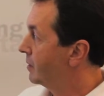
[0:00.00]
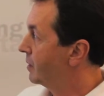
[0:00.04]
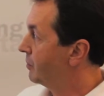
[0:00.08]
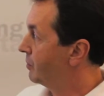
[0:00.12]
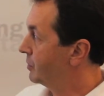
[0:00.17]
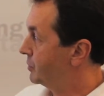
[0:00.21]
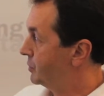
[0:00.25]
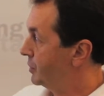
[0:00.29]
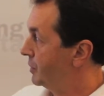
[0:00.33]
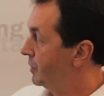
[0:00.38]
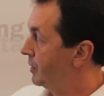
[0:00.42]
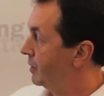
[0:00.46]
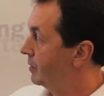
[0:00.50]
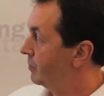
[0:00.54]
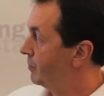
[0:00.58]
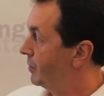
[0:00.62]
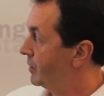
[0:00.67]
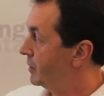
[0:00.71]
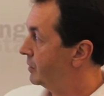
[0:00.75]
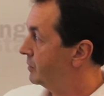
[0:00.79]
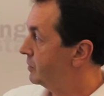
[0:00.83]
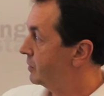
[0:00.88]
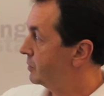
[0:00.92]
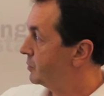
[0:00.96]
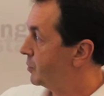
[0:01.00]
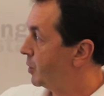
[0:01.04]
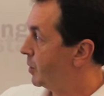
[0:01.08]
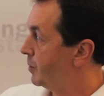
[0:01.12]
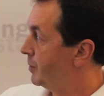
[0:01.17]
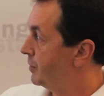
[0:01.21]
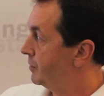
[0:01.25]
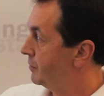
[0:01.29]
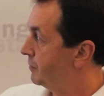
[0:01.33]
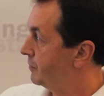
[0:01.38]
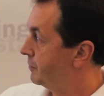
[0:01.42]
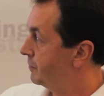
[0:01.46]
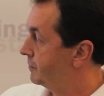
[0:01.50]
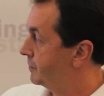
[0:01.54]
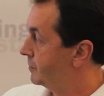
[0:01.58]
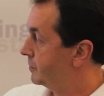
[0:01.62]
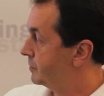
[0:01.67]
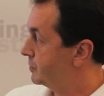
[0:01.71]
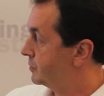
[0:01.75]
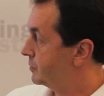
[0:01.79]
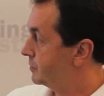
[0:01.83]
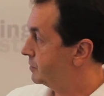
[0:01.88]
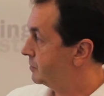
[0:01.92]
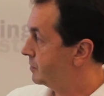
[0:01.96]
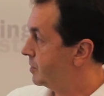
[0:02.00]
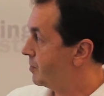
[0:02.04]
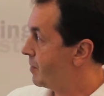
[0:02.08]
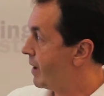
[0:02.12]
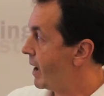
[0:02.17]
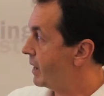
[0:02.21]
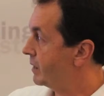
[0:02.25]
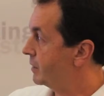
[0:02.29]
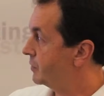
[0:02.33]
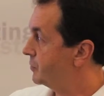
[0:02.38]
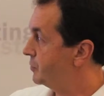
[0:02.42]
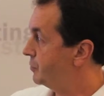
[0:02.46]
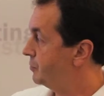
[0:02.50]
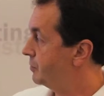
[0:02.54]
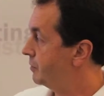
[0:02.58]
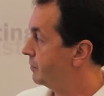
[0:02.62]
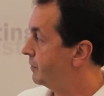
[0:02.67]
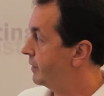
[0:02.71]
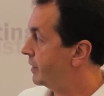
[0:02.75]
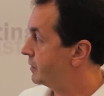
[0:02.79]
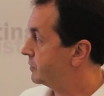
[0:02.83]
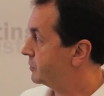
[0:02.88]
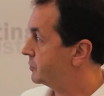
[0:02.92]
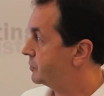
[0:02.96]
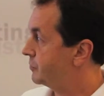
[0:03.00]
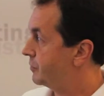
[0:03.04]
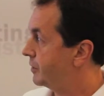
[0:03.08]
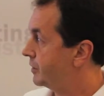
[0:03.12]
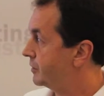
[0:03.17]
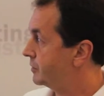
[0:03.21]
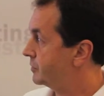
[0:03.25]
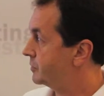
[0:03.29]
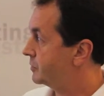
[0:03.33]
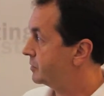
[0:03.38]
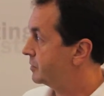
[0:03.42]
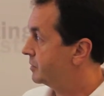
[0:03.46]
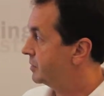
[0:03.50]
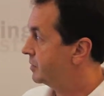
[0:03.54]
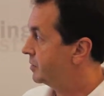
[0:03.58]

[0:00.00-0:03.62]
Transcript: And once again, we can determine the magnitude of that stress